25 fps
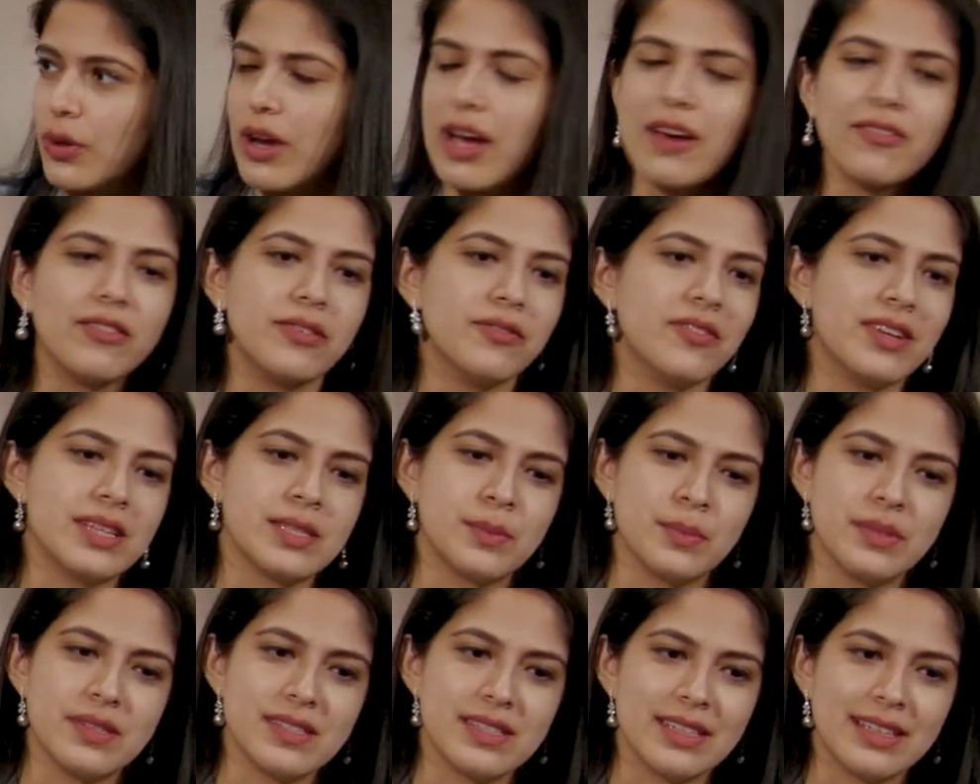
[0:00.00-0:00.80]
We have
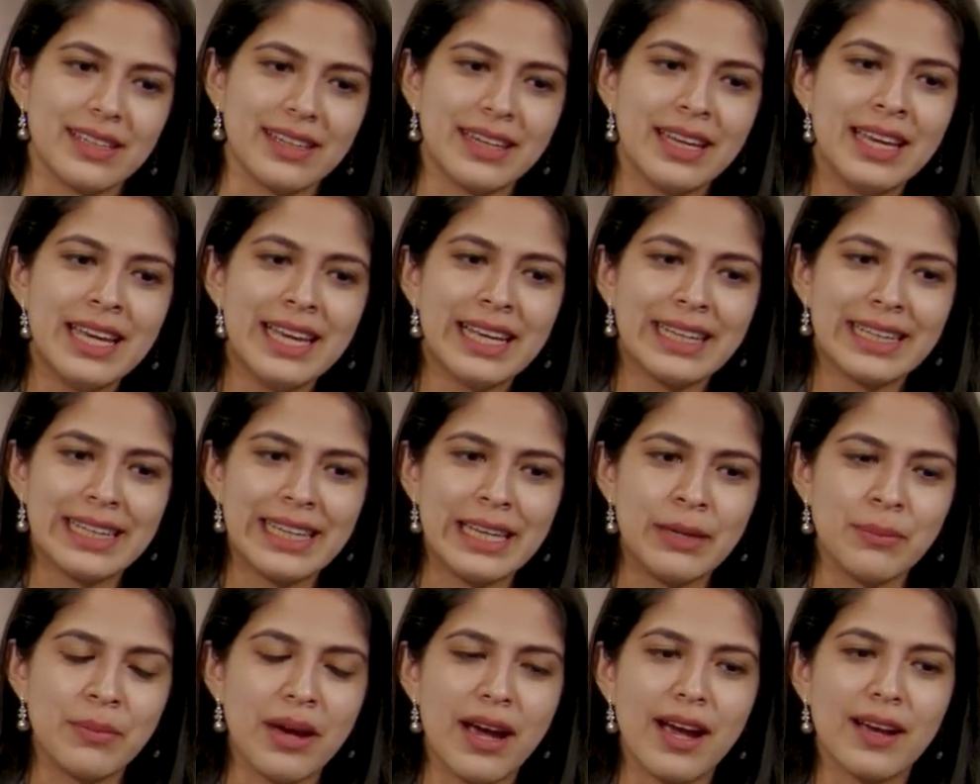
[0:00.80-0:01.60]
investments in
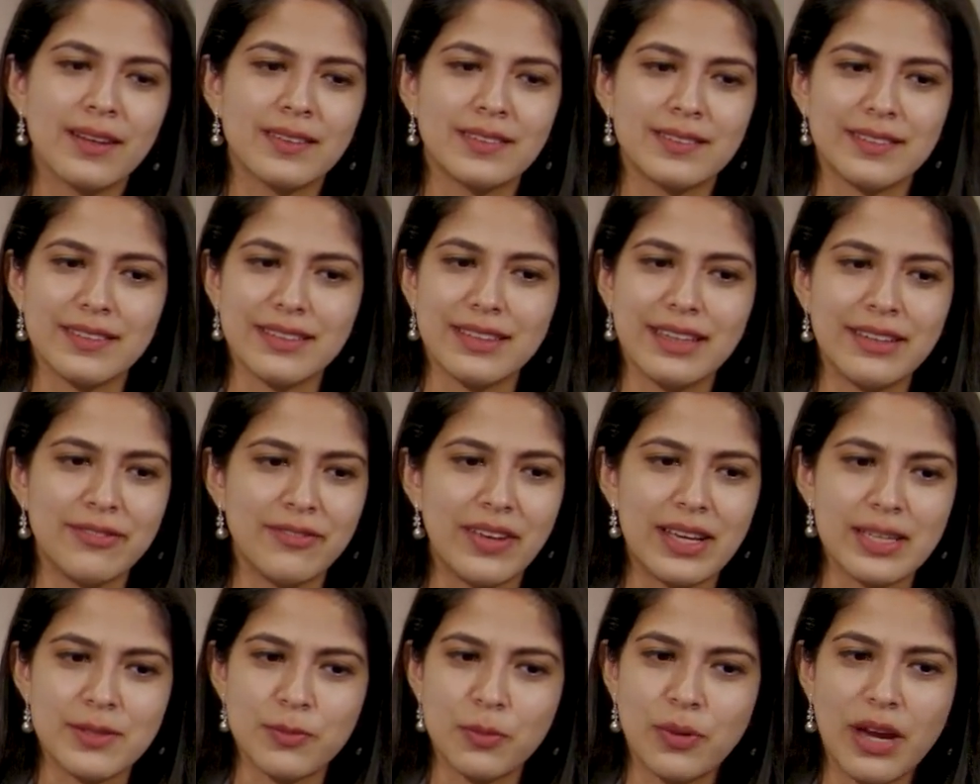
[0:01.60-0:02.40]

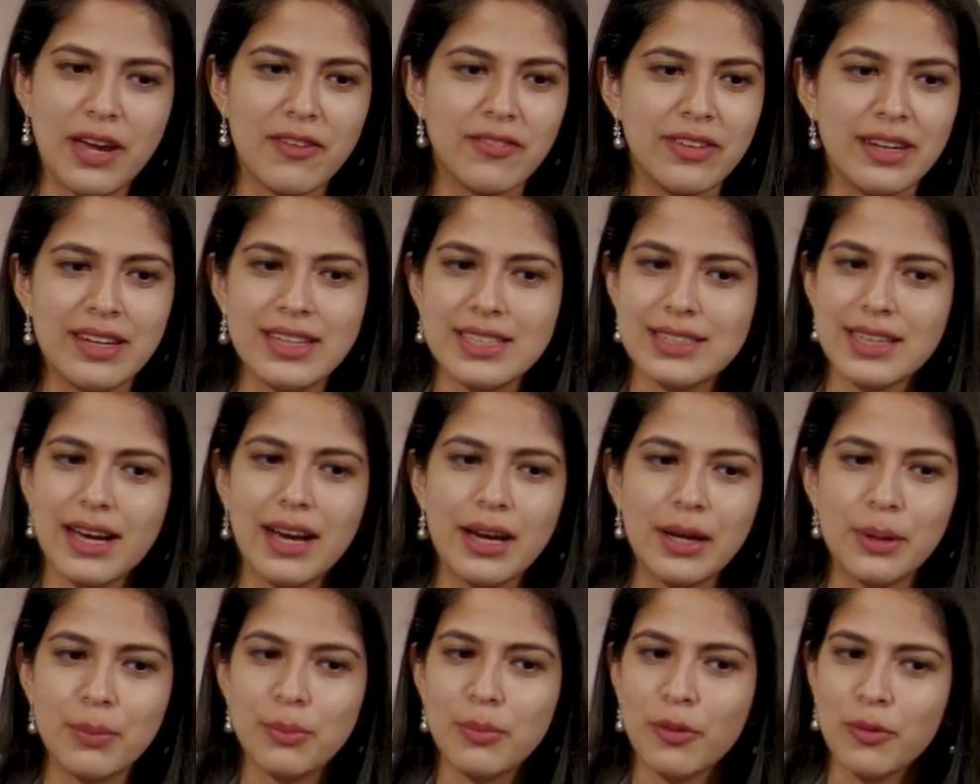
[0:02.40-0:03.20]
CleanMax. We have an
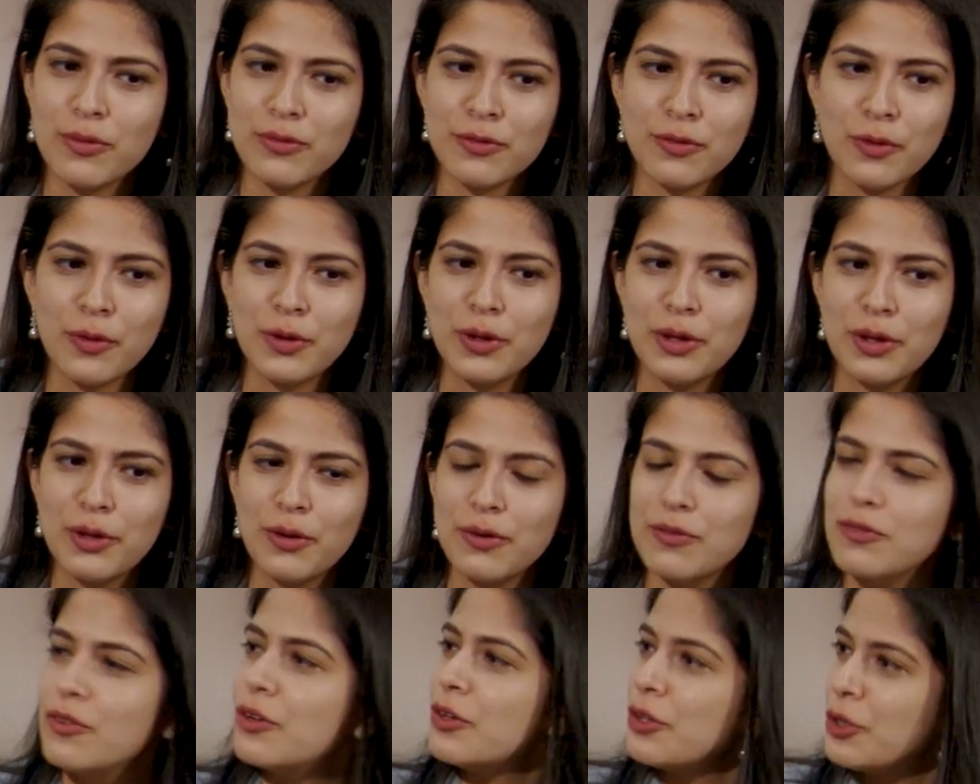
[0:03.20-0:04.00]
entire
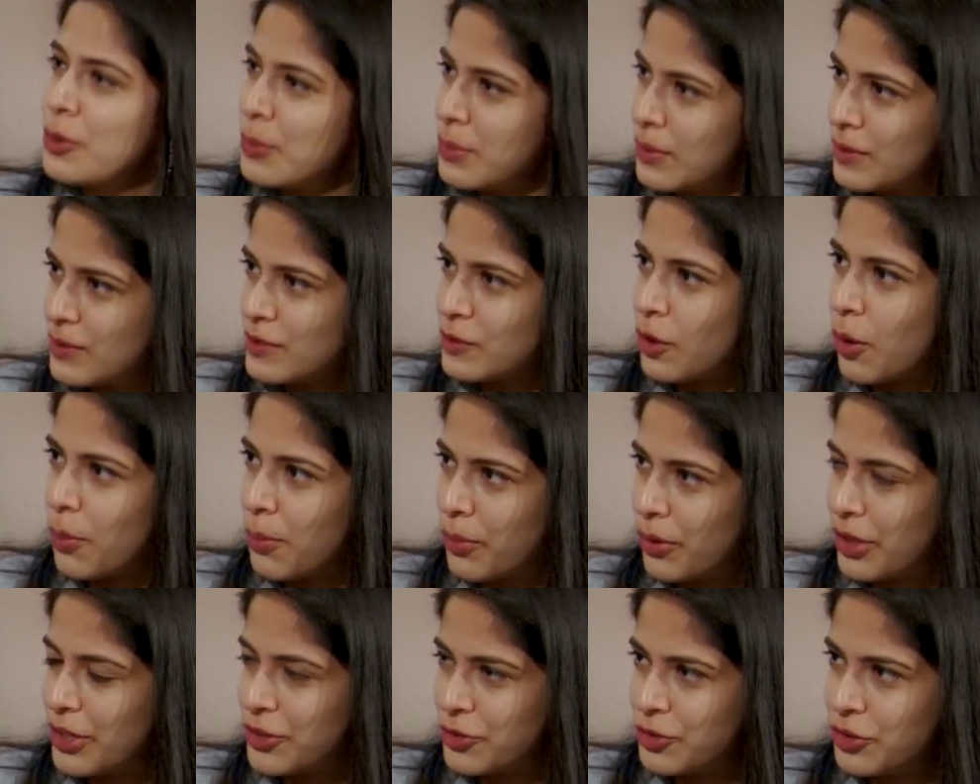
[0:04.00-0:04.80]
portfolio of renewables
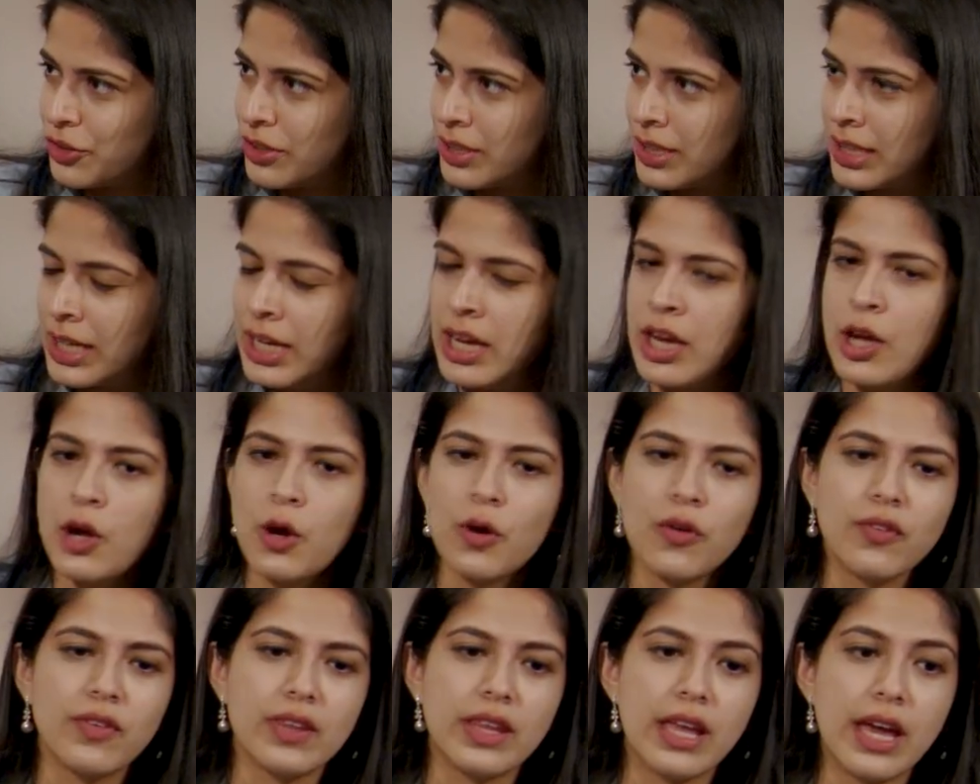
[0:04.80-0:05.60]
operation
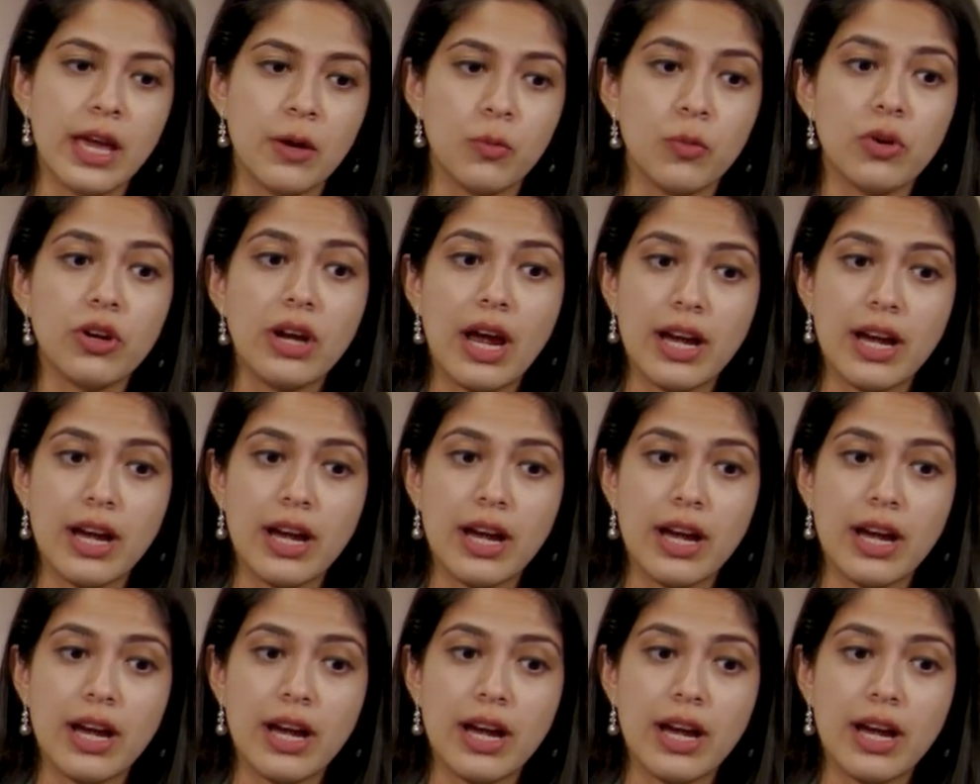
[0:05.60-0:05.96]
over there, and we're